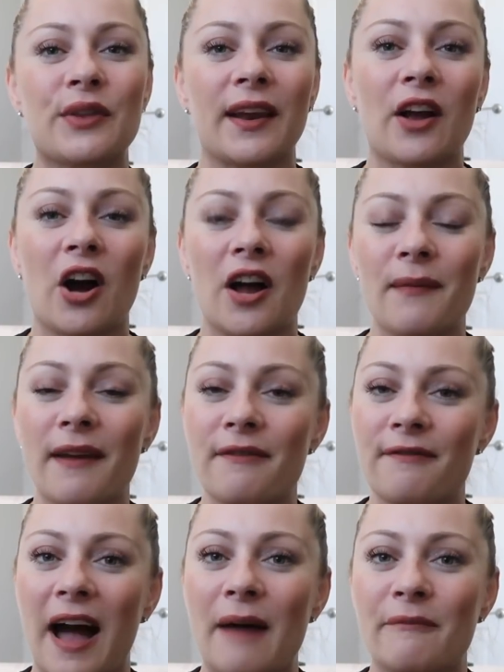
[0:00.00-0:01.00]
that I got in my
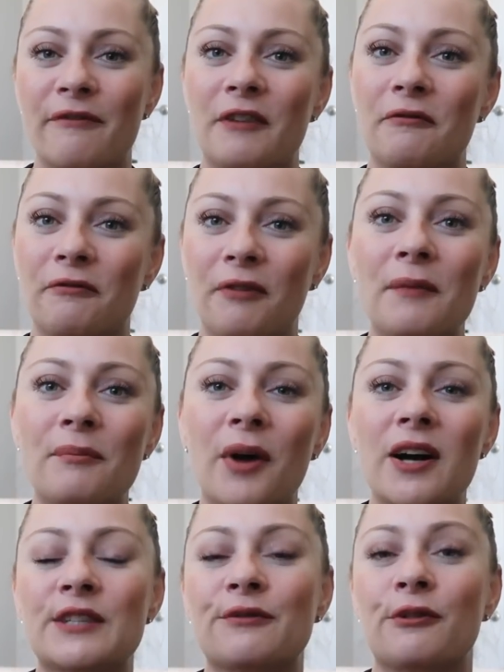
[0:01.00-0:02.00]
FabFitFun
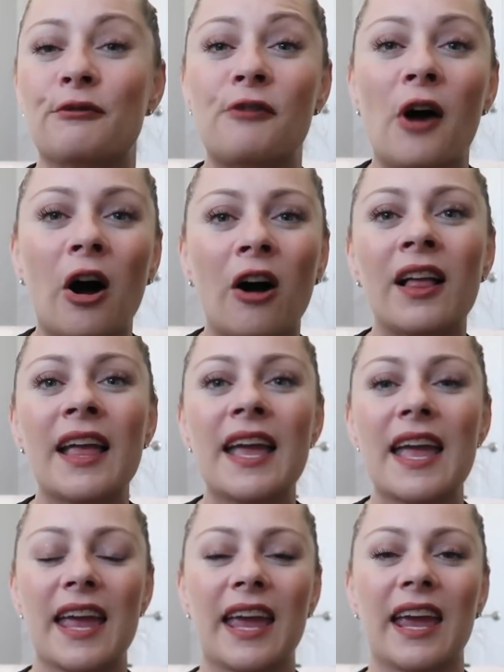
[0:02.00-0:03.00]
box for fall,
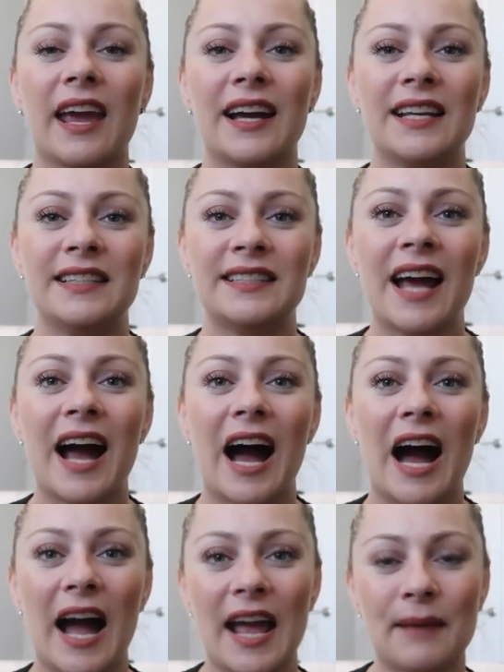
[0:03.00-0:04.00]
and
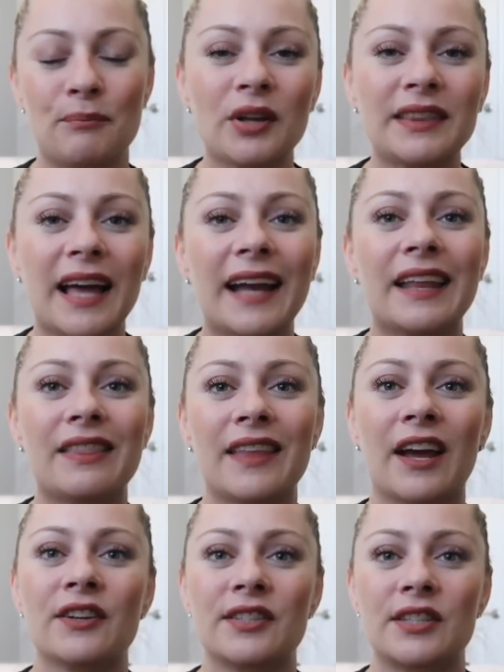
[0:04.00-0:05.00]
I put that in
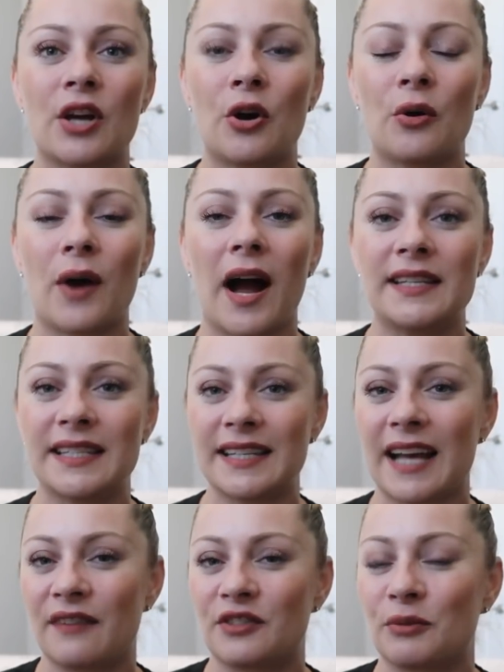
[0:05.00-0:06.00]
there so I
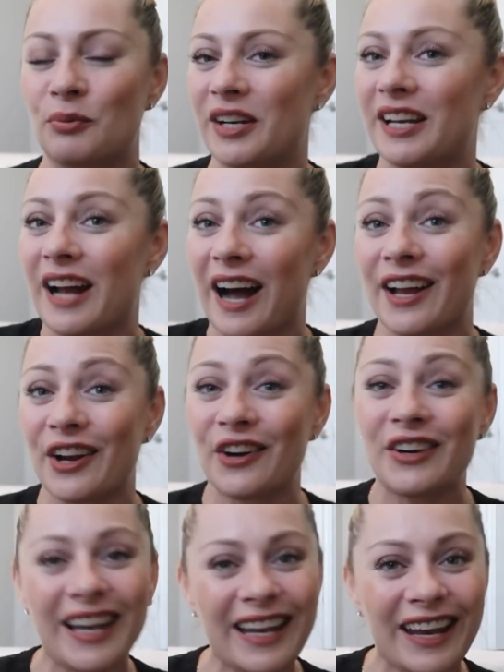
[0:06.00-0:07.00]
didn't have to put an
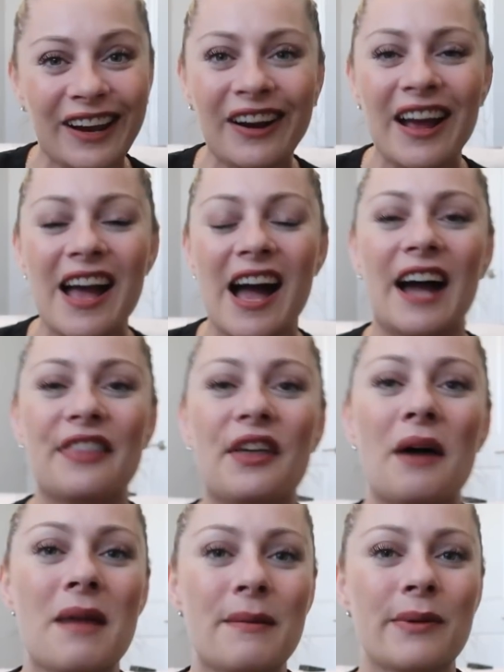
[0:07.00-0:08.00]
iron in here. I
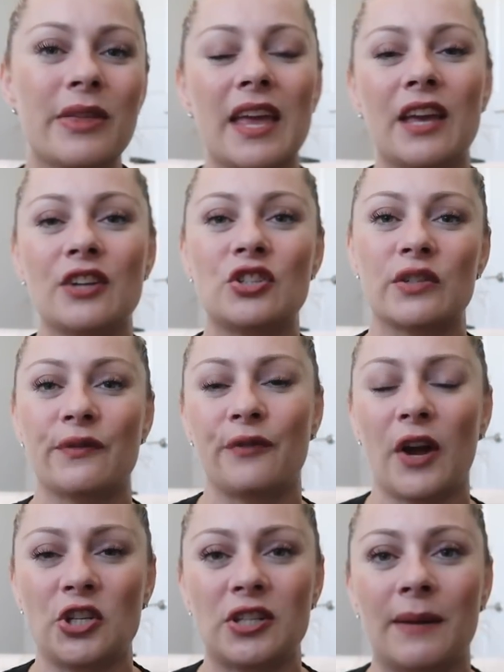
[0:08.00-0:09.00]
thought maybe they could just
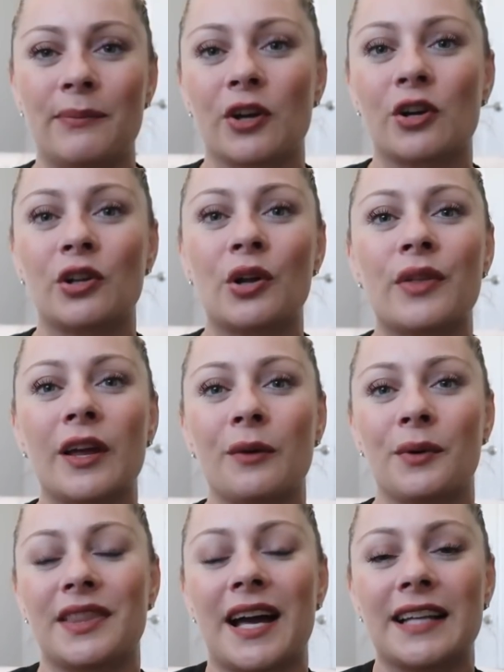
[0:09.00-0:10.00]
freshen up their clothing
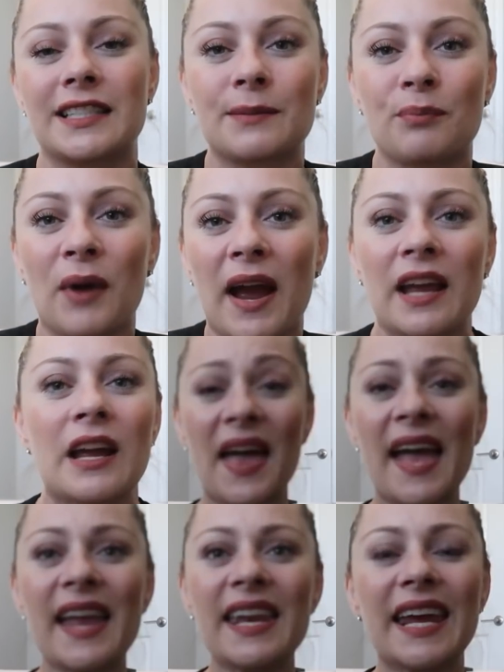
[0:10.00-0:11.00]
with that spray.
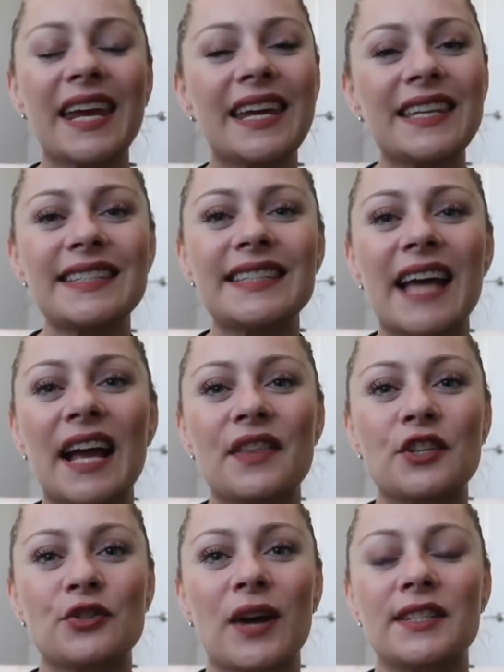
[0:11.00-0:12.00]
And inside
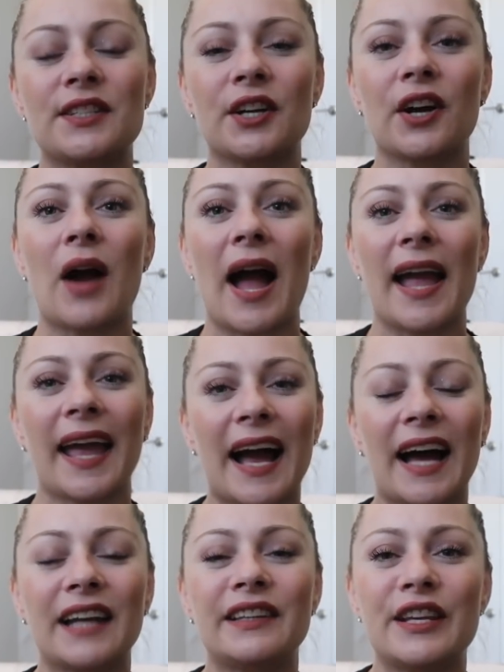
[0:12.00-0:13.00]
the dresser, I
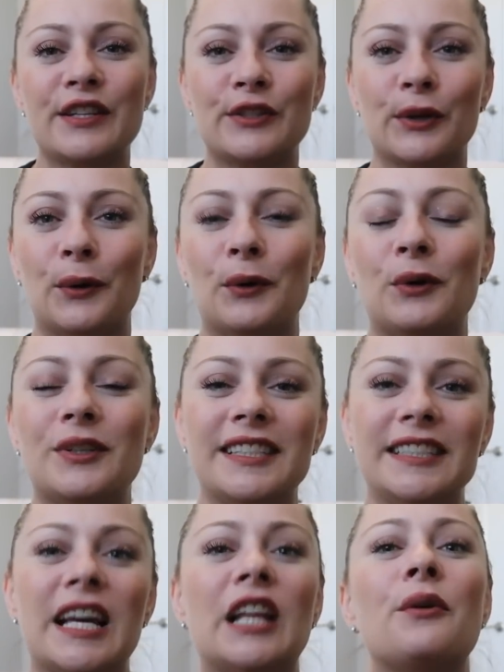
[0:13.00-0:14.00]
had these old
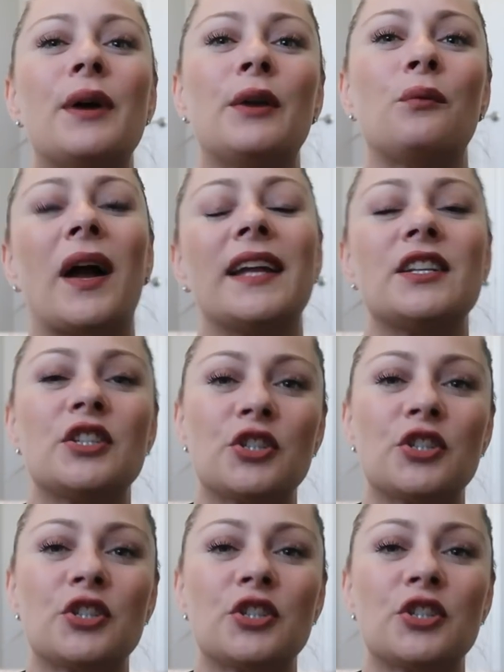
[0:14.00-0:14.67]
yellow and white